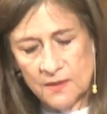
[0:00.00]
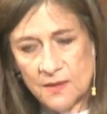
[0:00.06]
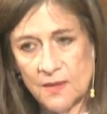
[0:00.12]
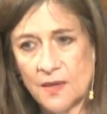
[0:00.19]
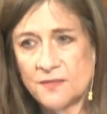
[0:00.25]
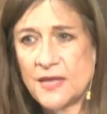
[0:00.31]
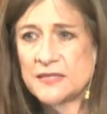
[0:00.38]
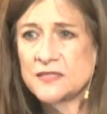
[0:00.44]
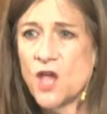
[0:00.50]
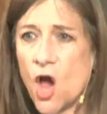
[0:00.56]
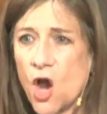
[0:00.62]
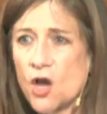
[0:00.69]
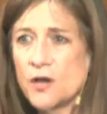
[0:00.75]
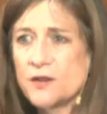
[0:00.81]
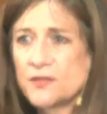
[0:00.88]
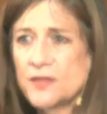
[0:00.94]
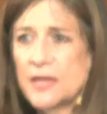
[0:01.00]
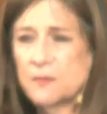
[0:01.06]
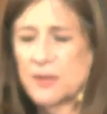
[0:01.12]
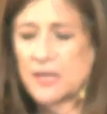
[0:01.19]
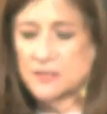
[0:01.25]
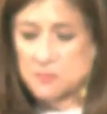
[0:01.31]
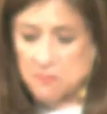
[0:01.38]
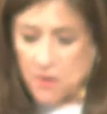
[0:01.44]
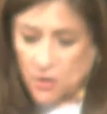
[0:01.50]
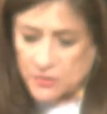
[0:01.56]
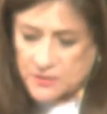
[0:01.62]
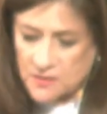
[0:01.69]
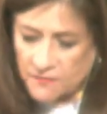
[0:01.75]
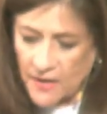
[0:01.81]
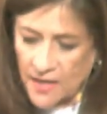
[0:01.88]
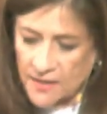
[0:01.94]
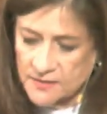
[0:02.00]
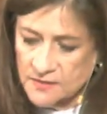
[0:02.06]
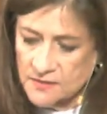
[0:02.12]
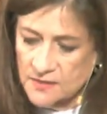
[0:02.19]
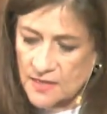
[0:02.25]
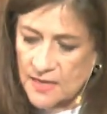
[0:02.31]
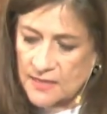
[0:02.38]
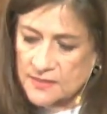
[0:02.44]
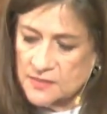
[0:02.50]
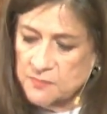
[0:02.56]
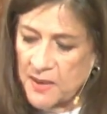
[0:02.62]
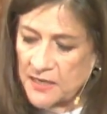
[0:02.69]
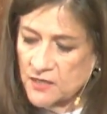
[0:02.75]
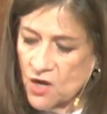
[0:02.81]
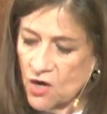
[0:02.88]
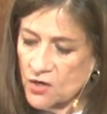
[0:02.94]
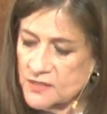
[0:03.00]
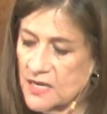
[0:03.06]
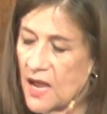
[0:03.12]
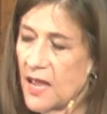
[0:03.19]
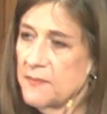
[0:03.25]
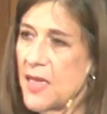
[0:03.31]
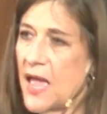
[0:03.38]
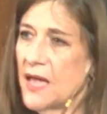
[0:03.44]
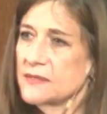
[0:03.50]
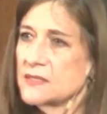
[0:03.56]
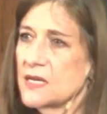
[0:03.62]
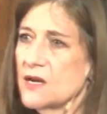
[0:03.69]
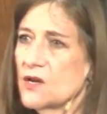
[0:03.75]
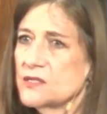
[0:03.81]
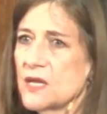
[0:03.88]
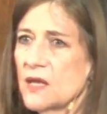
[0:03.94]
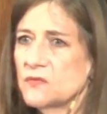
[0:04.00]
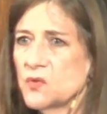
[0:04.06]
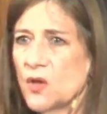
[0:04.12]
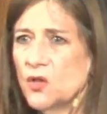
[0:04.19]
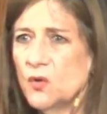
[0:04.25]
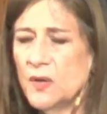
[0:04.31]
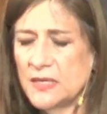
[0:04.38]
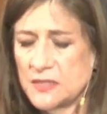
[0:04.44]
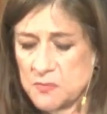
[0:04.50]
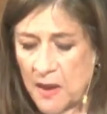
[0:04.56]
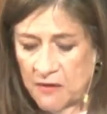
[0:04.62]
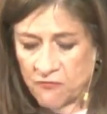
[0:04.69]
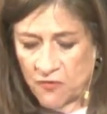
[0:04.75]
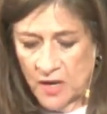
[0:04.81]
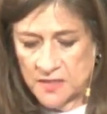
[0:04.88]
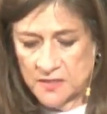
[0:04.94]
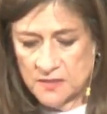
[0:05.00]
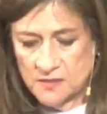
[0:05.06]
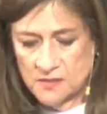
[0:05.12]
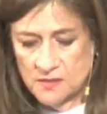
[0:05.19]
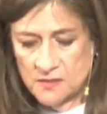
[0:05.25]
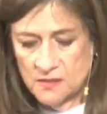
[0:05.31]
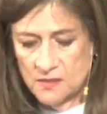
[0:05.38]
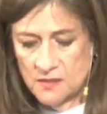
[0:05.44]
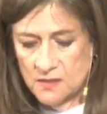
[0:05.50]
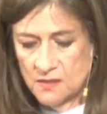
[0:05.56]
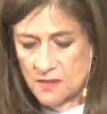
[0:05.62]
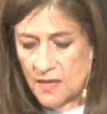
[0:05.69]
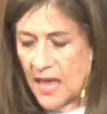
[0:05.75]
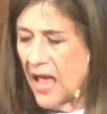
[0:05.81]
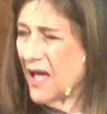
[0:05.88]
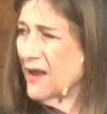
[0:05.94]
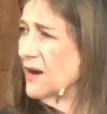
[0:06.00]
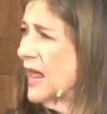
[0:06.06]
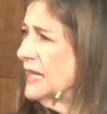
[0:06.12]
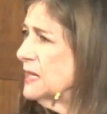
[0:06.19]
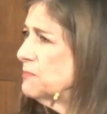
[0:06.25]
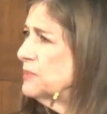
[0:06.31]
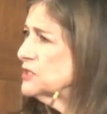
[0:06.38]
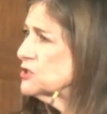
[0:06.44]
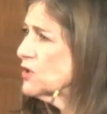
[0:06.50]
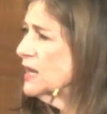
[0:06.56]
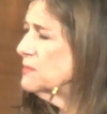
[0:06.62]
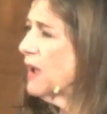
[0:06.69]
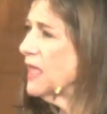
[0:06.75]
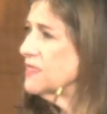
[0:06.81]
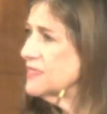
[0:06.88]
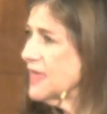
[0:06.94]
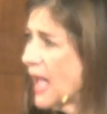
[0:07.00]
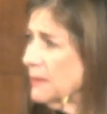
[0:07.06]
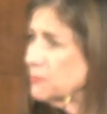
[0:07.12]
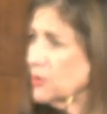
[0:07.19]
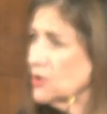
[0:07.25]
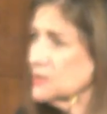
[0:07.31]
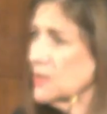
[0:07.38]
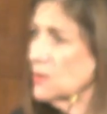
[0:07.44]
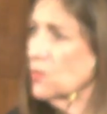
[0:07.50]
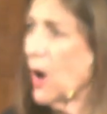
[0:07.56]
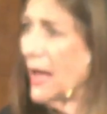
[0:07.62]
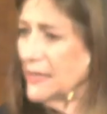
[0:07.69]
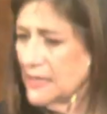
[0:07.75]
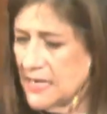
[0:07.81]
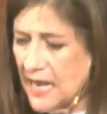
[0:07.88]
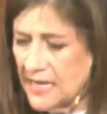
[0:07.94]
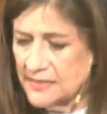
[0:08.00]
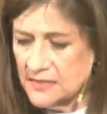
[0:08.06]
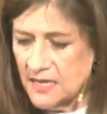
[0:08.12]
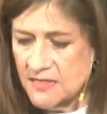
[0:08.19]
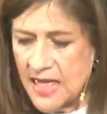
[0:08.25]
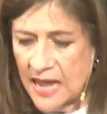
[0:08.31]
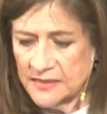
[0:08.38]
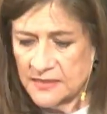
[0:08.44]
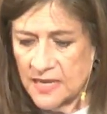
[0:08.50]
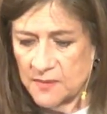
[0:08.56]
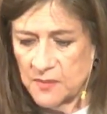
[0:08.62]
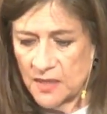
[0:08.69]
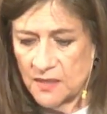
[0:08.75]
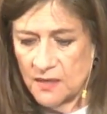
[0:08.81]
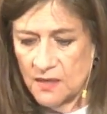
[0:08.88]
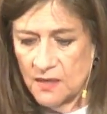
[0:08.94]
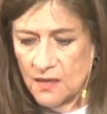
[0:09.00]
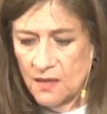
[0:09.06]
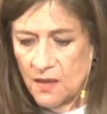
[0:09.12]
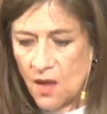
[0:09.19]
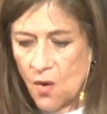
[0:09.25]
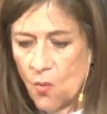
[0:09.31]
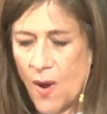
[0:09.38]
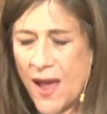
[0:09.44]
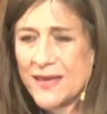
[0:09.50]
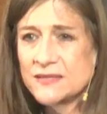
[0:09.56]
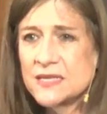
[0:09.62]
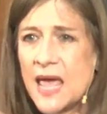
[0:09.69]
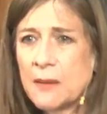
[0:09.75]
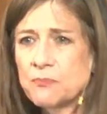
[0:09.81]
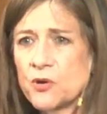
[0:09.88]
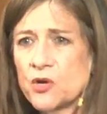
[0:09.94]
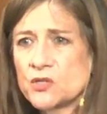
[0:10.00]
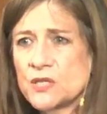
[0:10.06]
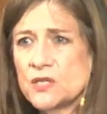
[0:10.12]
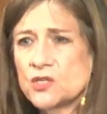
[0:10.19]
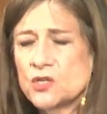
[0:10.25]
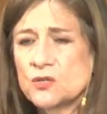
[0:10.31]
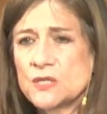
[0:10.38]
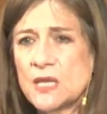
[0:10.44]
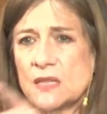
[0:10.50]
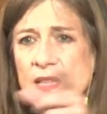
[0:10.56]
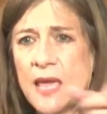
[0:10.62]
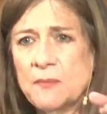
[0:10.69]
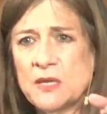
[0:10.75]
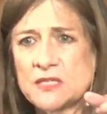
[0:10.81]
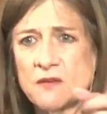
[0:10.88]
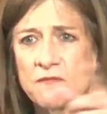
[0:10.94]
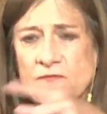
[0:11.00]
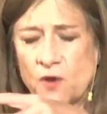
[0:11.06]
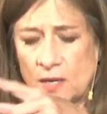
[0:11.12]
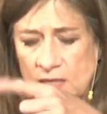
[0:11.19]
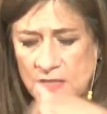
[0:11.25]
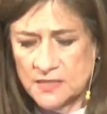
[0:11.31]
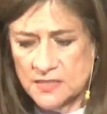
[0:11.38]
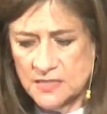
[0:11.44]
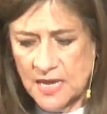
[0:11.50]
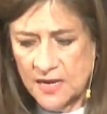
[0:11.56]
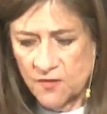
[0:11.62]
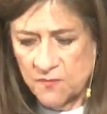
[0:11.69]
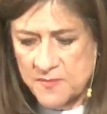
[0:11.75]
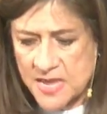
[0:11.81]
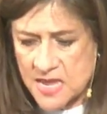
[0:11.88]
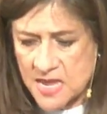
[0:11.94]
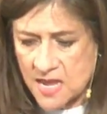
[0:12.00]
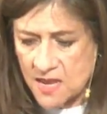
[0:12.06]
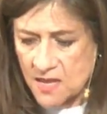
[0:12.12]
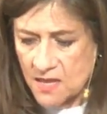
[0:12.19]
That's a hard thing because most of us spend our time asking ourselves, well, who is my friend? How did I get betrayed by that person? Why didn't I see that coming? Why is that person choosing them as a friend instead of me?